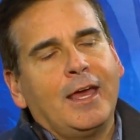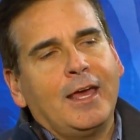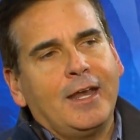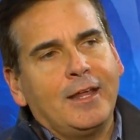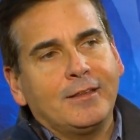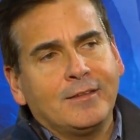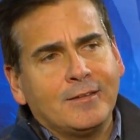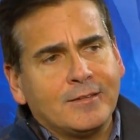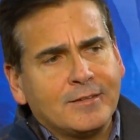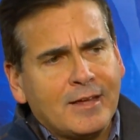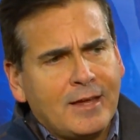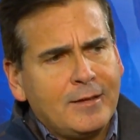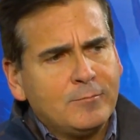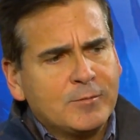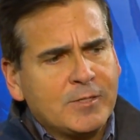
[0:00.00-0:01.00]
And at the
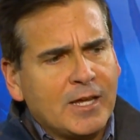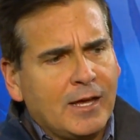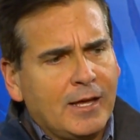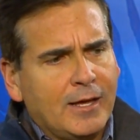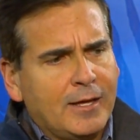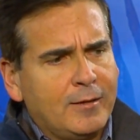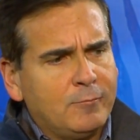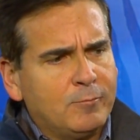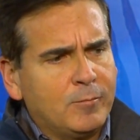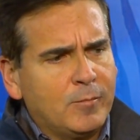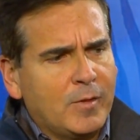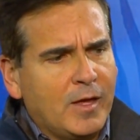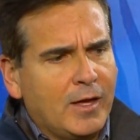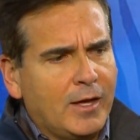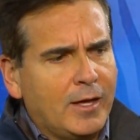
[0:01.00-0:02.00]
same
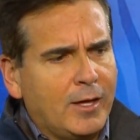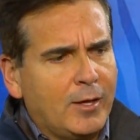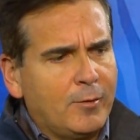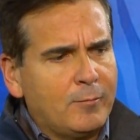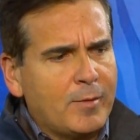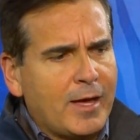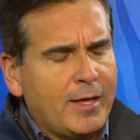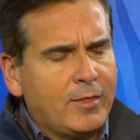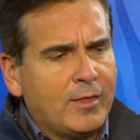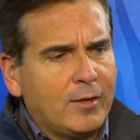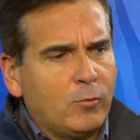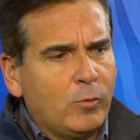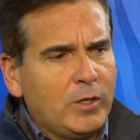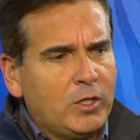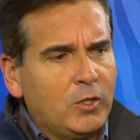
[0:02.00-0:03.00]
time, um, I
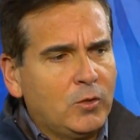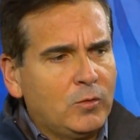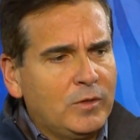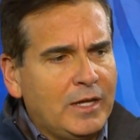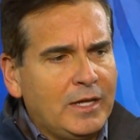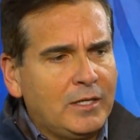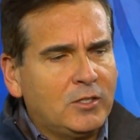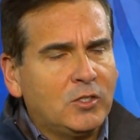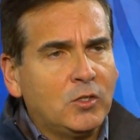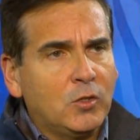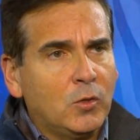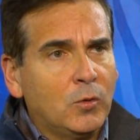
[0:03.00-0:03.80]
think we do need